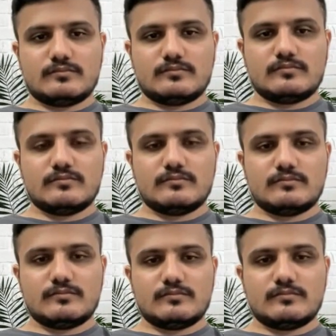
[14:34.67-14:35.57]

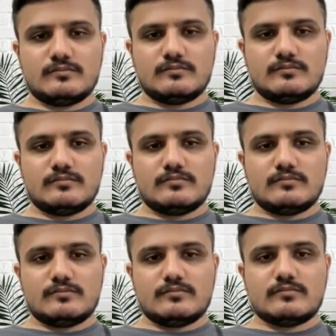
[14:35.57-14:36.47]

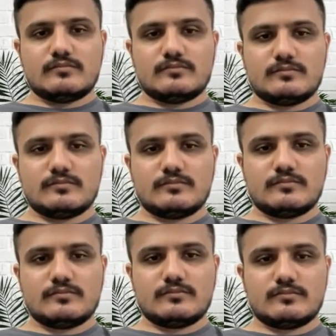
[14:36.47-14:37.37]

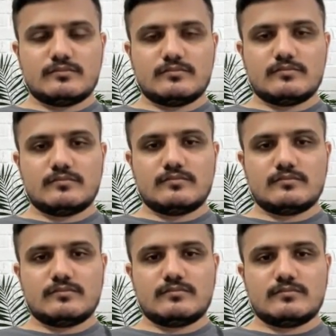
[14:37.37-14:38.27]
No words are spoken by the person on screen.